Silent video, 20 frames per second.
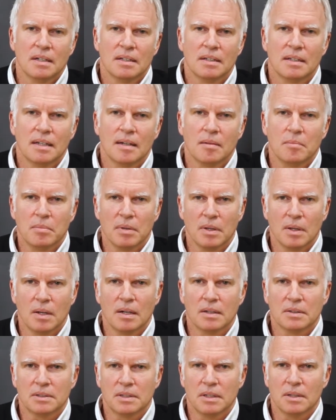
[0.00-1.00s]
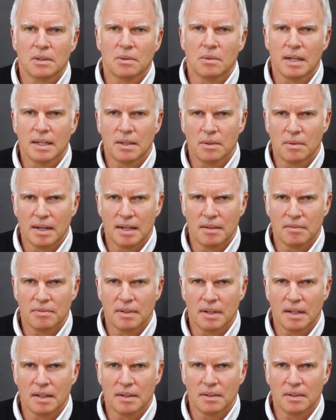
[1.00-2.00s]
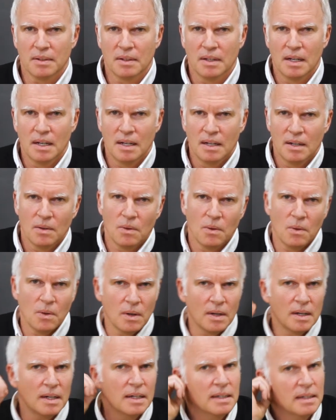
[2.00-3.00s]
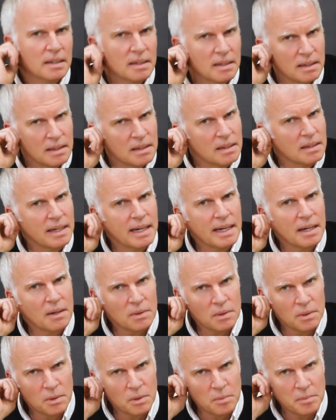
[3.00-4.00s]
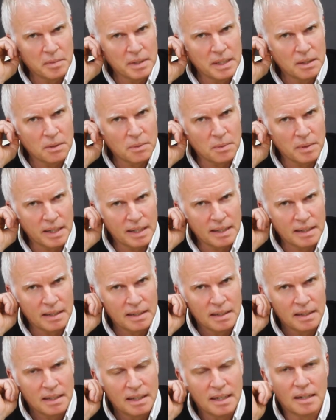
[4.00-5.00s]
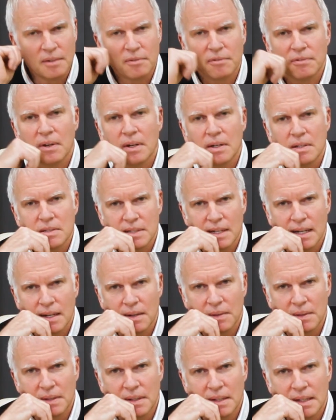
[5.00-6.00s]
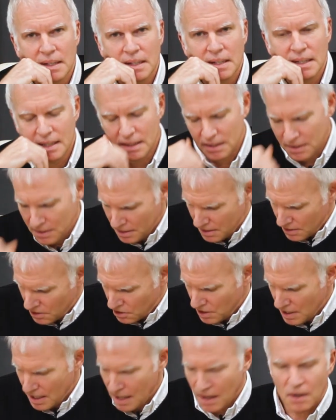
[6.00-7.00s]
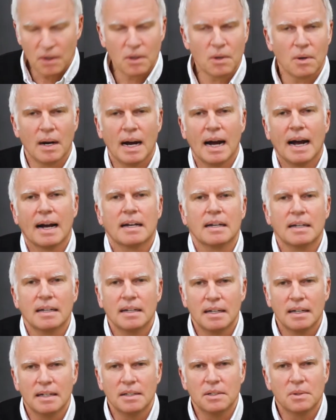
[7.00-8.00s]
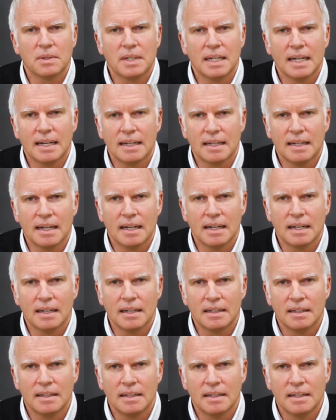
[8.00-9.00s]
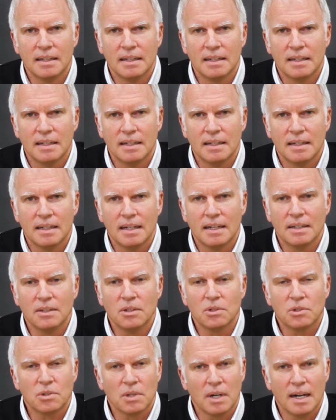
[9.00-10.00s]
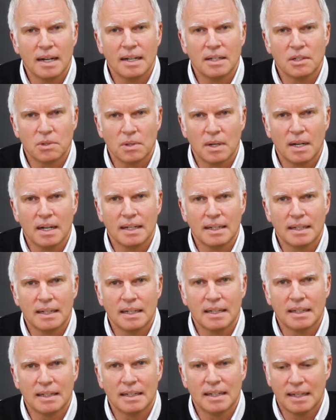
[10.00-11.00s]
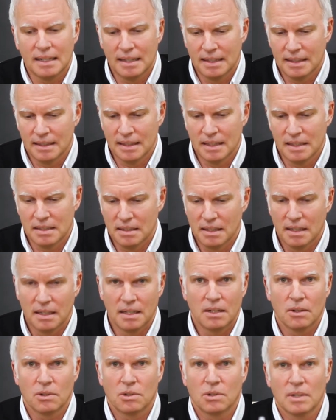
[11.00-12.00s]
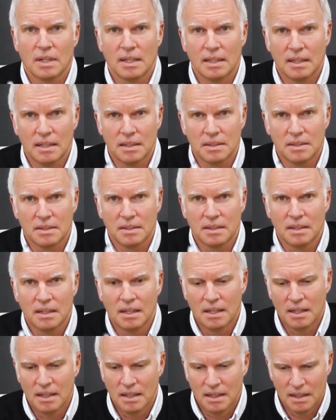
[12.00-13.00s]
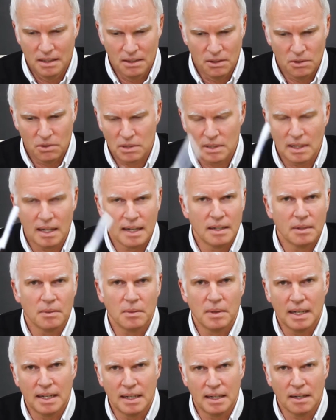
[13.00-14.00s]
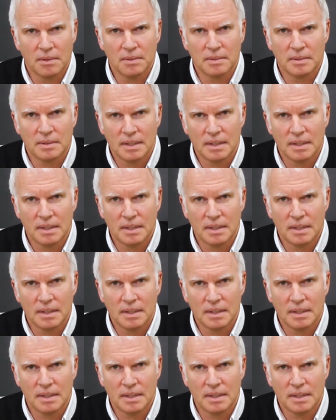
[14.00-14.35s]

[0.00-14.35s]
that belonged to your great-grandfather, or an heirloom earring, and it falls out into the chair crack, and you can't get it. And you try and can't get it, and I say, here, try this, and you slide it right out.